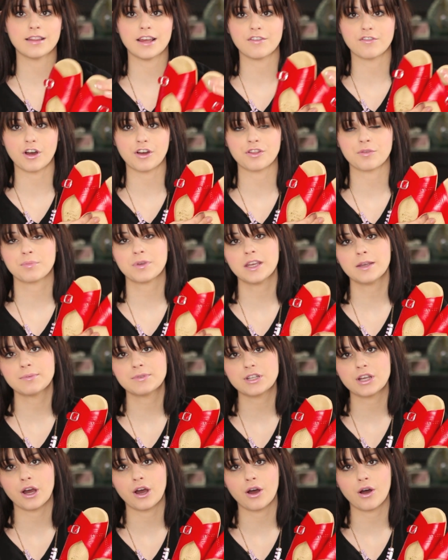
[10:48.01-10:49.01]
They've got the
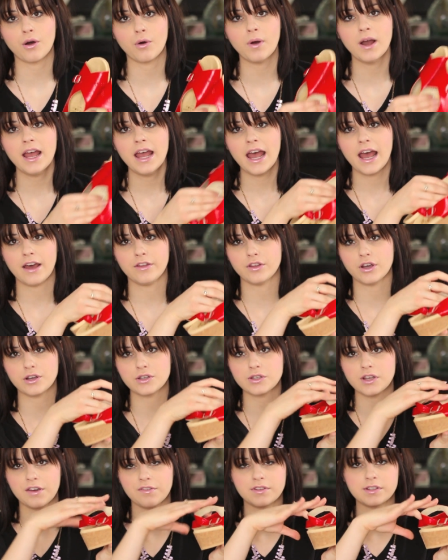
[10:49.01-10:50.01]
peep toe and they
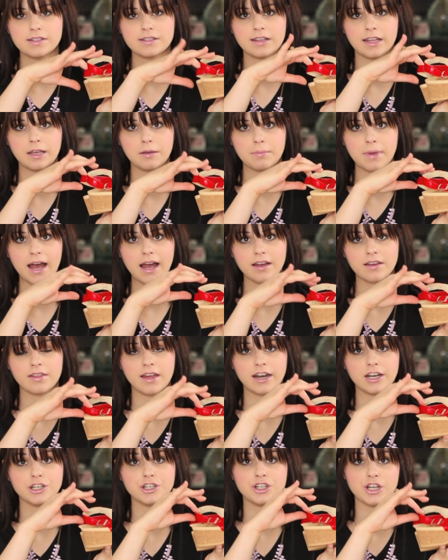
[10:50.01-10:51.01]
also have the sling back
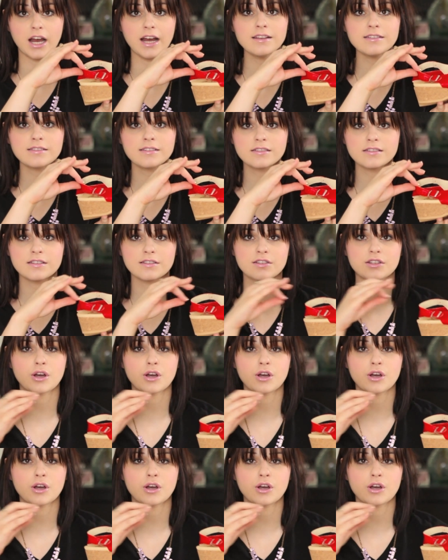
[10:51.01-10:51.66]
that adjusts.